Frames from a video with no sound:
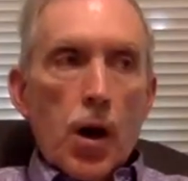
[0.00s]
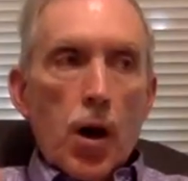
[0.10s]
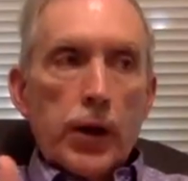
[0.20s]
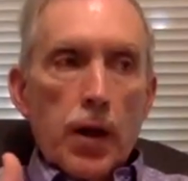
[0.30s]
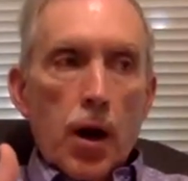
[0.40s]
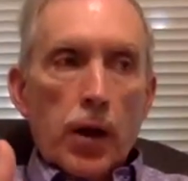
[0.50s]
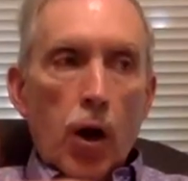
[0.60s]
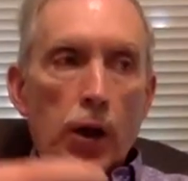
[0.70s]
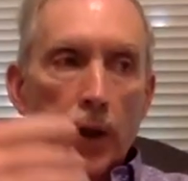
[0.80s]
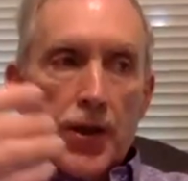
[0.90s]

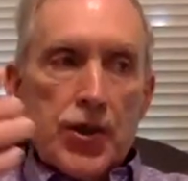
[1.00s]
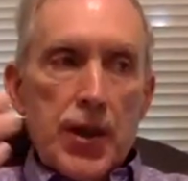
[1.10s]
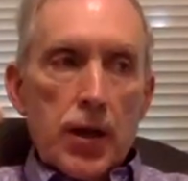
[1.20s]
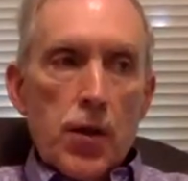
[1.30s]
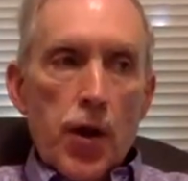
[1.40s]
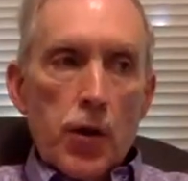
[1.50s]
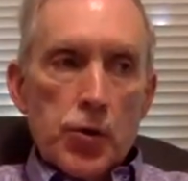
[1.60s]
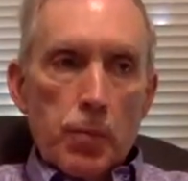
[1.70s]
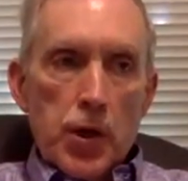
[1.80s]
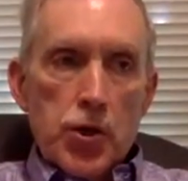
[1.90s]
on listening to
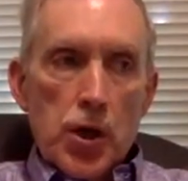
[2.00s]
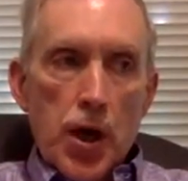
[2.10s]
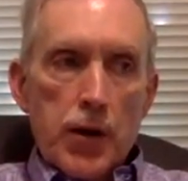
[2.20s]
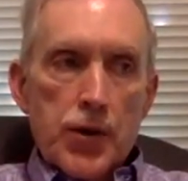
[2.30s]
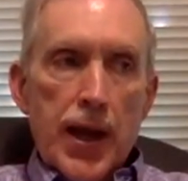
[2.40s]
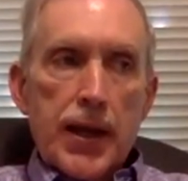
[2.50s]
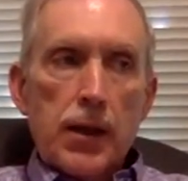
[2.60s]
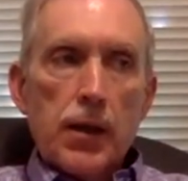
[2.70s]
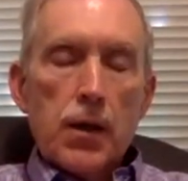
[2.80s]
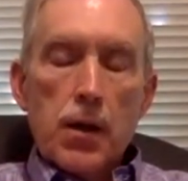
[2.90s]
those missionaries. They
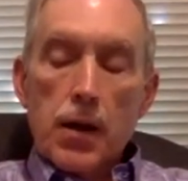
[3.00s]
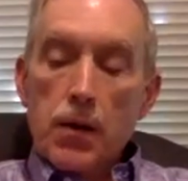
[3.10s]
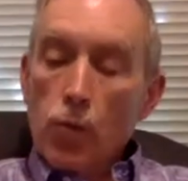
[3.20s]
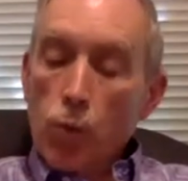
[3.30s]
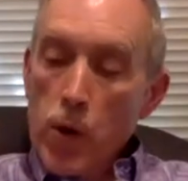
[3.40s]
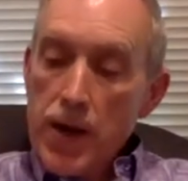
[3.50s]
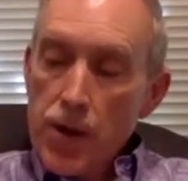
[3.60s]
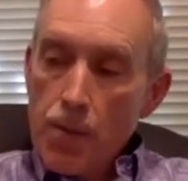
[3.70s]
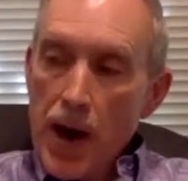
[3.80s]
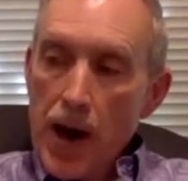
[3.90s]
can read
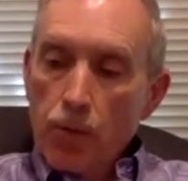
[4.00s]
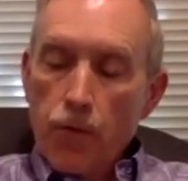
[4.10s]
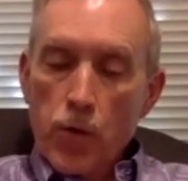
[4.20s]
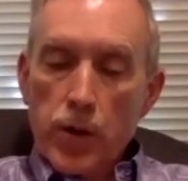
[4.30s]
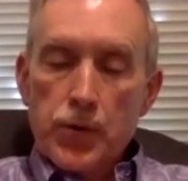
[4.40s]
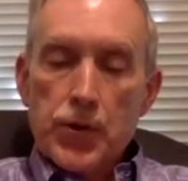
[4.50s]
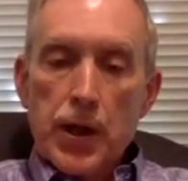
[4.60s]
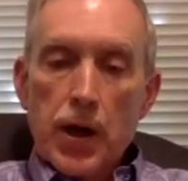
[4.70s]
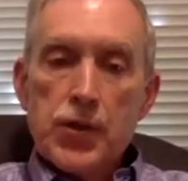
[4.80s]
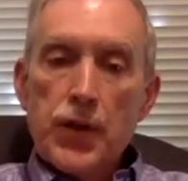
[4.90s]
the Bible for
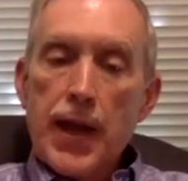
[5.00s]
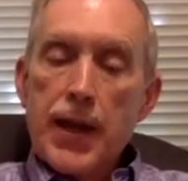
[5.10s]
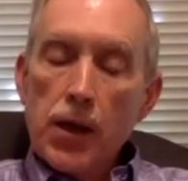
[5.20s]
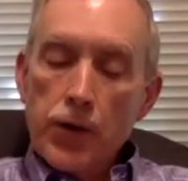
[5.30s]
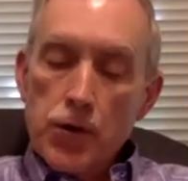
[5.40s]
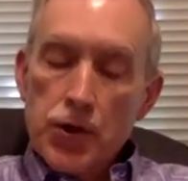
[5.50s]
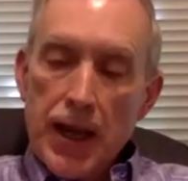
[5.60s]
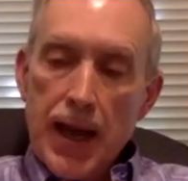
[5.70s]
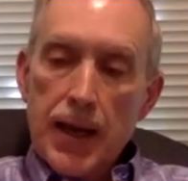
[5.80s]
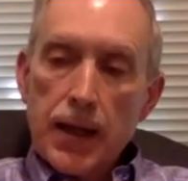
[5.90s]
themselves and they can
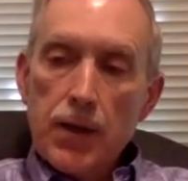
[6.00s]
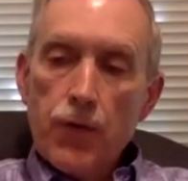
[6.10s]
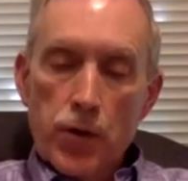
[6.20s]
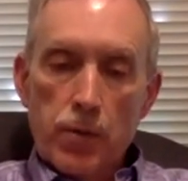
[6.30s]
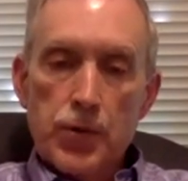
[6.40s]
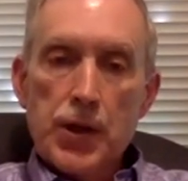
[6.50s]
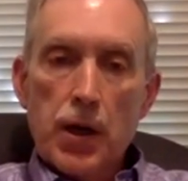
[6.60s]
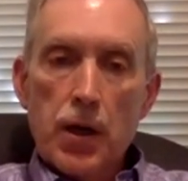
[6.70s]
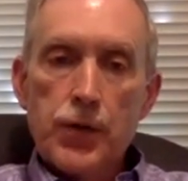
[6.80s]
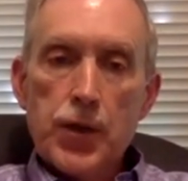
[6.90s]
understand it for
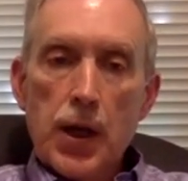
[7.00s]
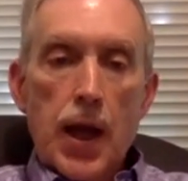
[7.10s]
themselves.